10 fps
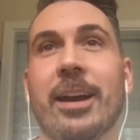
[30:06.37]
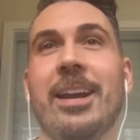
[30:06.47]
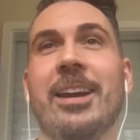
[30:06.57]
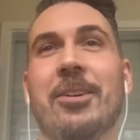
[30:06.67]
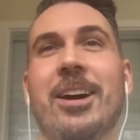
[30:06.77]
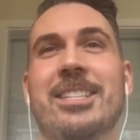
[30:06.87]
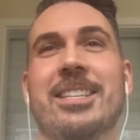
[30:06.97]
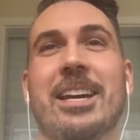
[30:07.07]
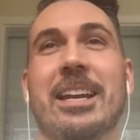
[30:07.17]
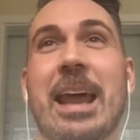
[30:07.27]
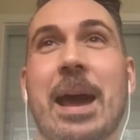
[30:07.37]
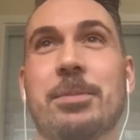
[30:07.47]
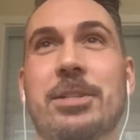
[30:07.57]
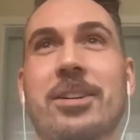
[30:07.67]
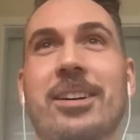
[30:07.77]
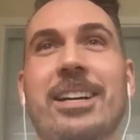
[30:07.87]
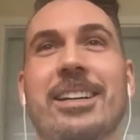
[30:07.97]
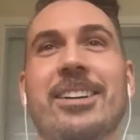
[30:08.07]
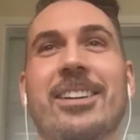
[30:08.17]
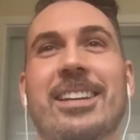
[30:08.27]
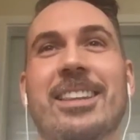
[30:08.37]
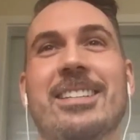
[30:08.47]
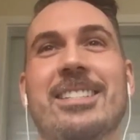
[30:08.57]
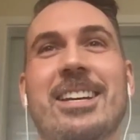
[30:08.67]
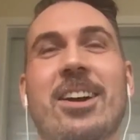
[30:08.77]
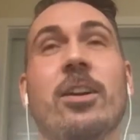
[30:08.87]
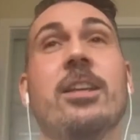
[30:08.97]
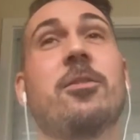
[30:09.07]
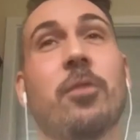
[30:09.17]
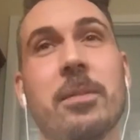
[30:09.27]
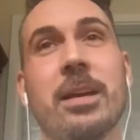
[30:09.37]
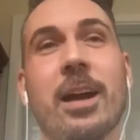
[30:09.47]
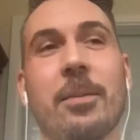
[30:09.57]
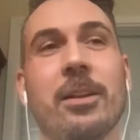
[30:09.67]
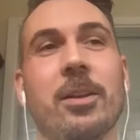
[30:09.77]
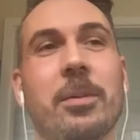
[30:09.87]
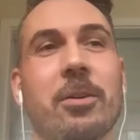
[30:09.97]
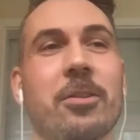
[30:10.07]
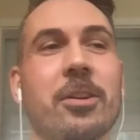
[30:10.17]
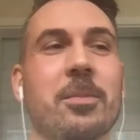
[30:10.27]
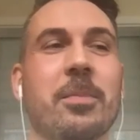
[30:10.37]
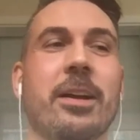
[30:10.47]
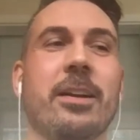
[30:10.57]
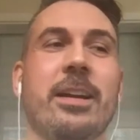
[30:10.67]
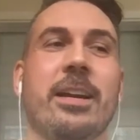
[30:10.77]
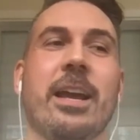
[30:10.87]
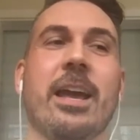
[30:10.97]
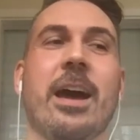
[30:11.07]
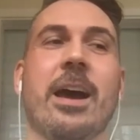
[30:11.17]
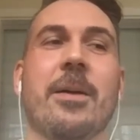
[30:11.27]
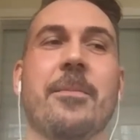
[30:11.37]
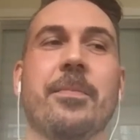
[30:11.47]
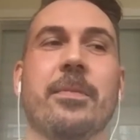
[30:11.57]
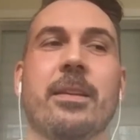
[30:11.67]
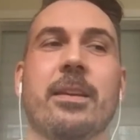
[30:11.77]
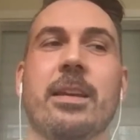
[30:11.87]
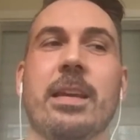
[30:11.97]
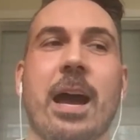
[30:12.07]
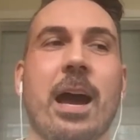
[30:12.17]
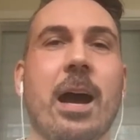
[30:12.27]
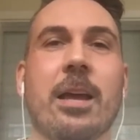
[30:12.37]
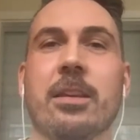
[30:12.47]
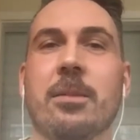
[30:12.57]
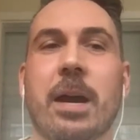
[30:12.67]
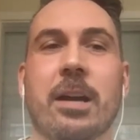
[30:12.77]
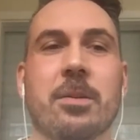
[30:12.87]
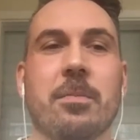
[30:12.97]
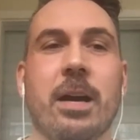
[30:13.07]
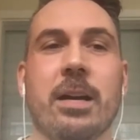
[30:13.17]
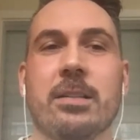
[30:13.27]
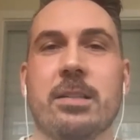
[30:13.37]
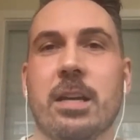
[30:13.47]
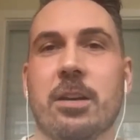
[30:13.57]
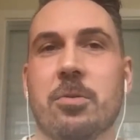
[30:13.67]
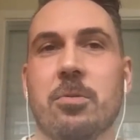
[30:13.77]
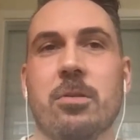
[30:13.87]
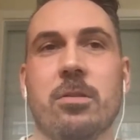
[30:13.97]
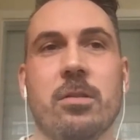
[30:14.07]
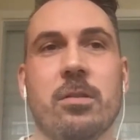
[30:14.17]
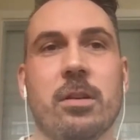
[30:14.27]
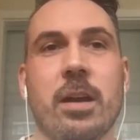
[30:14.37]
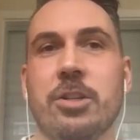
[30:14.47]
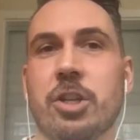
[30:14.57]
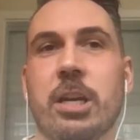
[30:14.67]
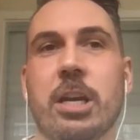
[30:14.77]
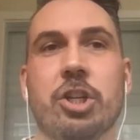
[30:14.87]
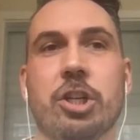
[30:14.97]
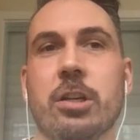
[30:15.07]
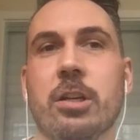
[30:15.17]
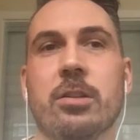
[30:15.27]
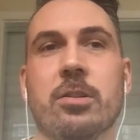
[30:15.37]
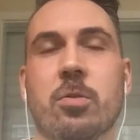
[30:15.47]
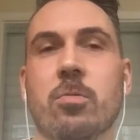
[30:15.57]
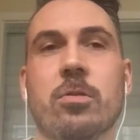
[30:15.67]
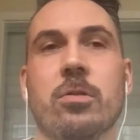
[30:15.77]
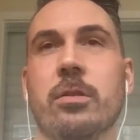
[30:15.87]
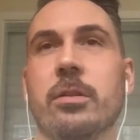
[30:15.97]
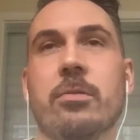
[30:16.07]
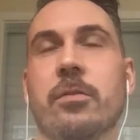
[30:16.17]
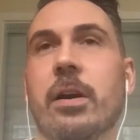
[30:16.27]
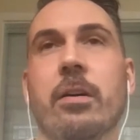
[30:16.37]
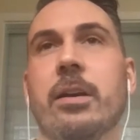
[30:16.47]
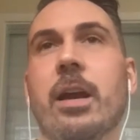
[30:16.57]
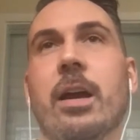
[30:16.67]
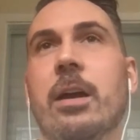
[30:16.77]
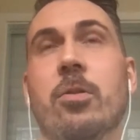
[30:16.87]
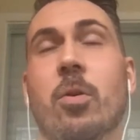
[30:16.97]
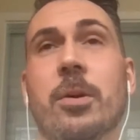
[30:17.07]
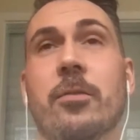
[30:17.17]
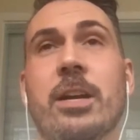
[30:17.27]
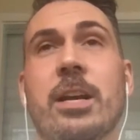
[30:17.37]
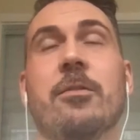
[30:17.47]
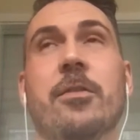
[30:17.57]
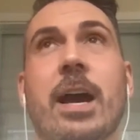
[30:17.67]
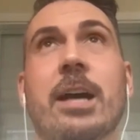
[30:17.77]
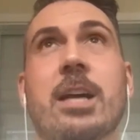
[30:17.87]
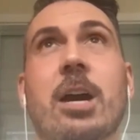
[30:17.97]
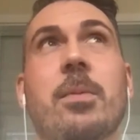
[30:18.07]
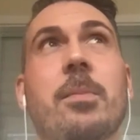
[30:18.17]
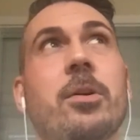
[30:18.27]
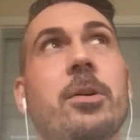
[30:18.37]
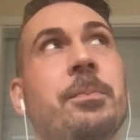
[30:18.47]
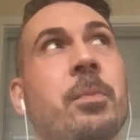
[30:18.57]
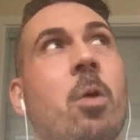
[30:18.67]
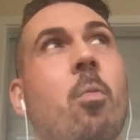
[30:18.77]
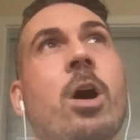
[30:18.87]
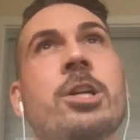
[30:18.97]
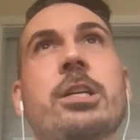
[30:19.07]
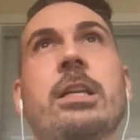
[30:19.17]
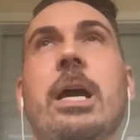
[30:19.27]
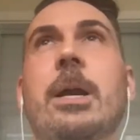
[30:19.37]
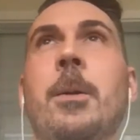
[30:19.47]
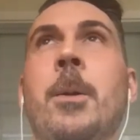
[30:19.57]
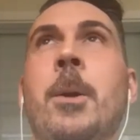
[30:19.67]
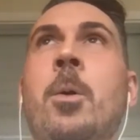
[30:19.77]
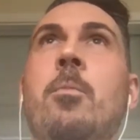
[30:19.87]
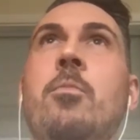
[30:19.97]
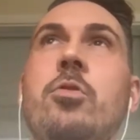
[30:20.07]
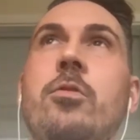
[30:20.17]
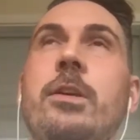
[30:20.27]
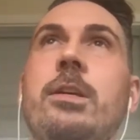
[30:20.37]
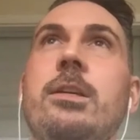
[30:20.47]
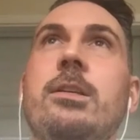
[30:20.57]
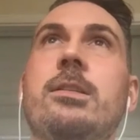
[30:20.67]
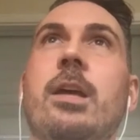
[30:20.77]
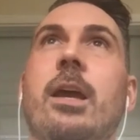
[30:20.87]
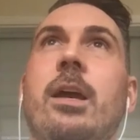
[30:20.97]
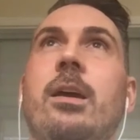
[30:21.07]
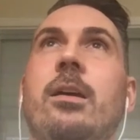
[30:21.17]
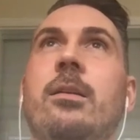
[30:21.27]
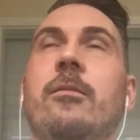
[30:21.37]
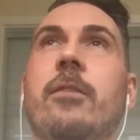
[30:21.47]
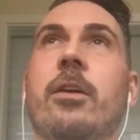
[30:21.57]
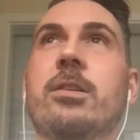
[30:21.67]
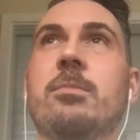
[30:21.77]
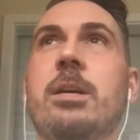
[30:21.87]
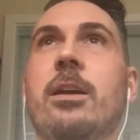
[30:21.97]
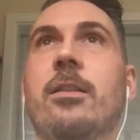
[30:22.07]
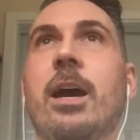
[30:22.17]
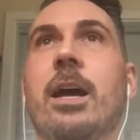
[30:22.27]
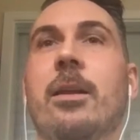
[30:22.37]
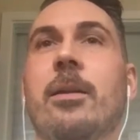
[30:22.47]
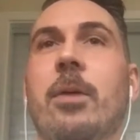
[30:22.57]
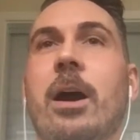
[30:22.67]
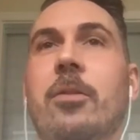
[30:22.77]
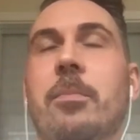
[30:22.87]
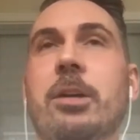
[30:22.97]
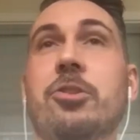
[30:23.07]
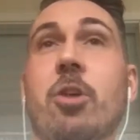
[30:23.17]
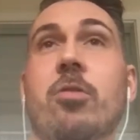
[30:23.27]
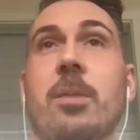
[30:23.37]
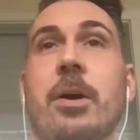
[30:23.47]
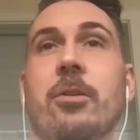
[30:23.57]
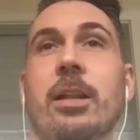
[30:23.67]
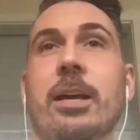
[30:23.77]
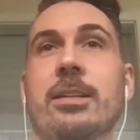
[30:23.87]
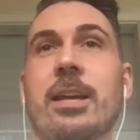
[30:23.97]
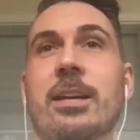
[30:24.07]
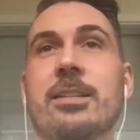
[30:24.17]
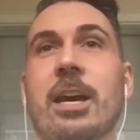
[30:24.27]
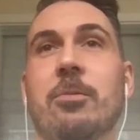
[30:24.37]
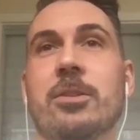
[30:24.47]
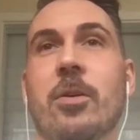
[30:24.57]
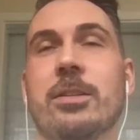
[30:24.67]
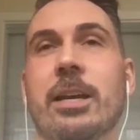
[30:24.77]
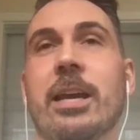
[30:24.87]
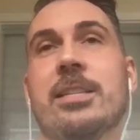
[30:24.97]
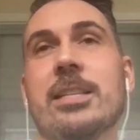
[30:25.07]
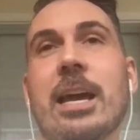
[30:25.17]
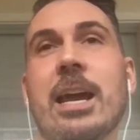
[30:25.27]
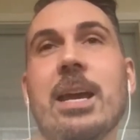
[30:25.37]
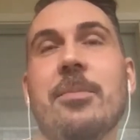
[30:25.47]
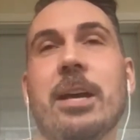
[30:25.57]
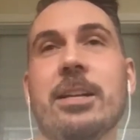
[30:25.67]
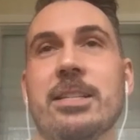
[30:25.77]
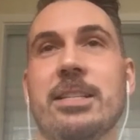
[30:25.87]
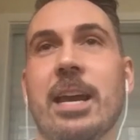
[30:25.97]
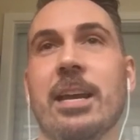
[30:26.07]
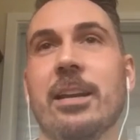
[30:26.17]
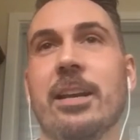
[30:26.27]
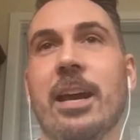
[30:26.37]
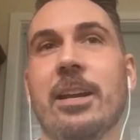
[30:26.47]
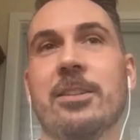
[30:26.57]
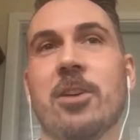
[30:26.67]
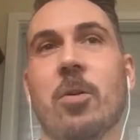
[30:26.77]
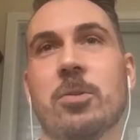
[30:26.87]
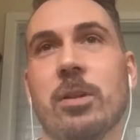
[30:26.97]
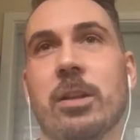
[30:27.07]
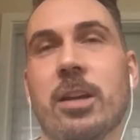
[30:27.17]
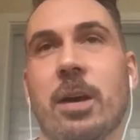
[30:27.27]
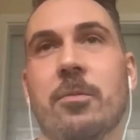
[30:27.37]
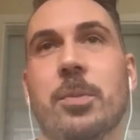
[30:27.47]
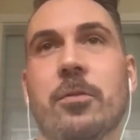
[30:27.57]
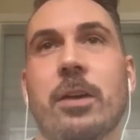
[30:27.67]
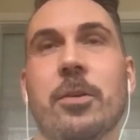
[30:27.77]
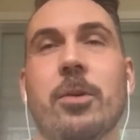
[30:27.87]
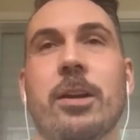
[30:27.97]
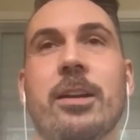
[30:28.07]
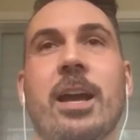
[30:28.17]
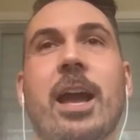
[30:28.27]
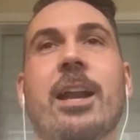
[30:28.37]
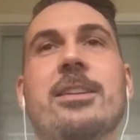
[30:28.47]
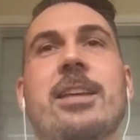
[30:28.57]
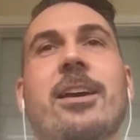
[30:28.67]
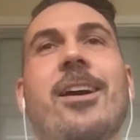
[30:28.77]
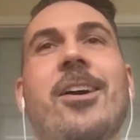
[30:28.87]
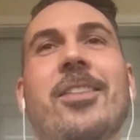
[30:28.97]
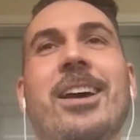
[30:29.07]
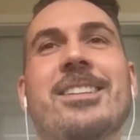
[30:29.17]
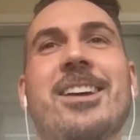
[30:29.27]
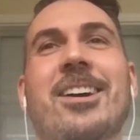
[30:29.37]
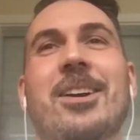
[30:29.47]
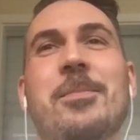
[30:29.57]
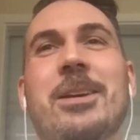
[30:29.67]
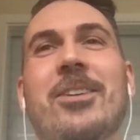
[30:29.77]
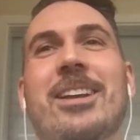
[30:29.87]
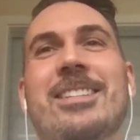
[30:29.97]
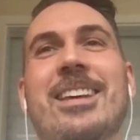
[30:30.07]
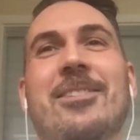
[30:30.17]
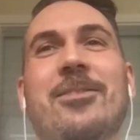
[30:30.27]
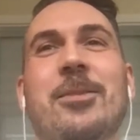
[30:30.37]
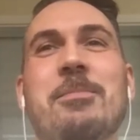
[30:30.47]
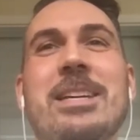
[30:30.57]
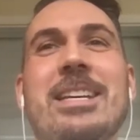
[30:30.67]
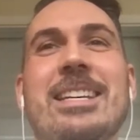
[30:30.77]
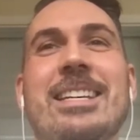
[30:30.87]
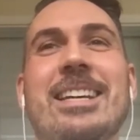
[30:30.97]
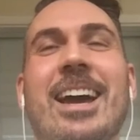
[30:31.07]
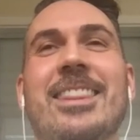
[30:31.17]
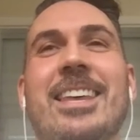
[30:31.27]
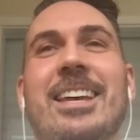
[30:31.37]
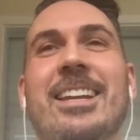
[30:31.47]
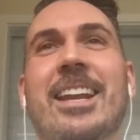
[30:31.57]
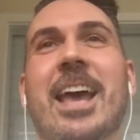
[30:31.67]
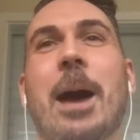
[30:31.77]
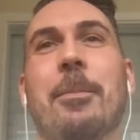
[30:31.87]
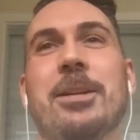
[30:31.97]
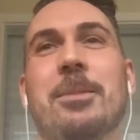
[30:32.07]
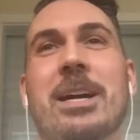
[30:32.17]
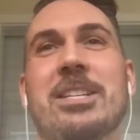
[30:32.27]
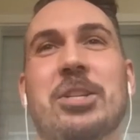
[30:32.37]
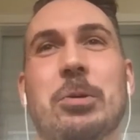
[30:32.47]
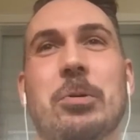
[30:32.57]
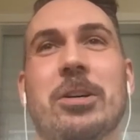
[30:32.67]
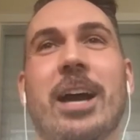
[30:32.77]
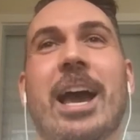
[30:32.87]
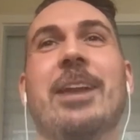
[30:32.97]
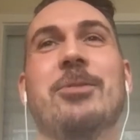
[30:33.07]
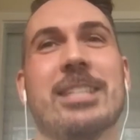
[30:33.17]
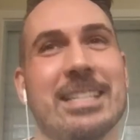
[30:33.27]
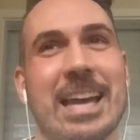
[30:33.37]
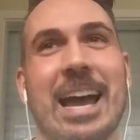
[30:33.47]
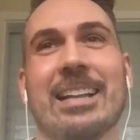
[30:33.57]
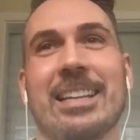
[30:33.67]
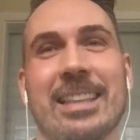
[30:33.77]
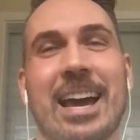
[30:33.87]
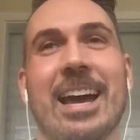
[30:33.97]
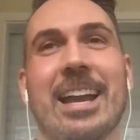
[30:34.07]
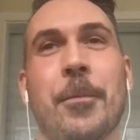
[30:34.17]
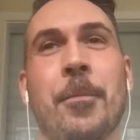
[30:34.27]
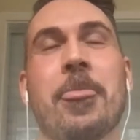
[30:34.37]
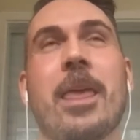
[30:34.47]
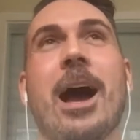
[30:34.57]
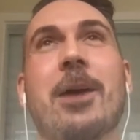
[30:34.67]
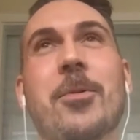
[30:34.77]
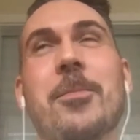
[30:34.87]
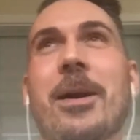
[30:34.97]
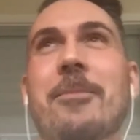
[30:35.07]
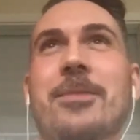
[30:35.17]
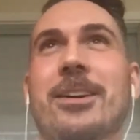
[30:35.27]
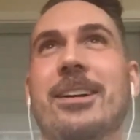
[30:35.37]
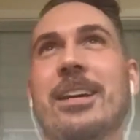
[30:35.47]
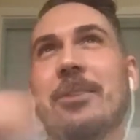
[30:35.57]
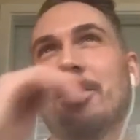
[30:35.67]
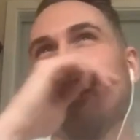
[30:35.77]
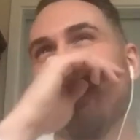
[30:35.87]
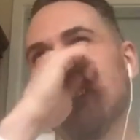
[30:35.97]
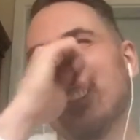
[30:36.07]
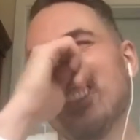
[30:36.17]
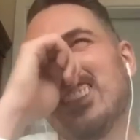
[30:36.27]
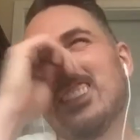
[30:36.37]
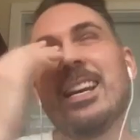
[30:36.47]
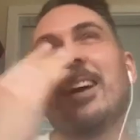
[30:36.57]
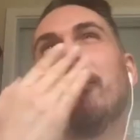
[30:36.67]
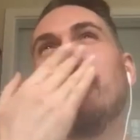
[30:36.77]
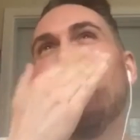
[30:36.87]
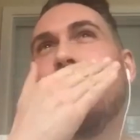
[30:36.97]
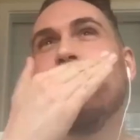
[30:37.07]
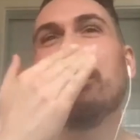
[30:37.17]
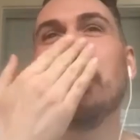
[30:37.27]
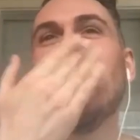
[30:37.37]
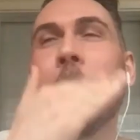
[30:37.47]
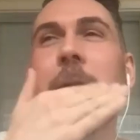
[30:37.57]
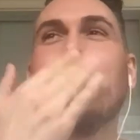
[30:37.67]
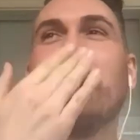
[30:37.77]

and it was like Napster you know like that's or at least for me I'm a little bit older but um yeah I think back to my sexual education in school and it was very yeah heteronormative in fact I remember watching like movies and various media and that and how the big joke about like sex ed was always like it's lame and it's dated and it's always really uncomfortable for everyone and i was like oh that's not going to be what it's like for me and then it happened in my school and it was exactly that I remember it was grade seven, I think,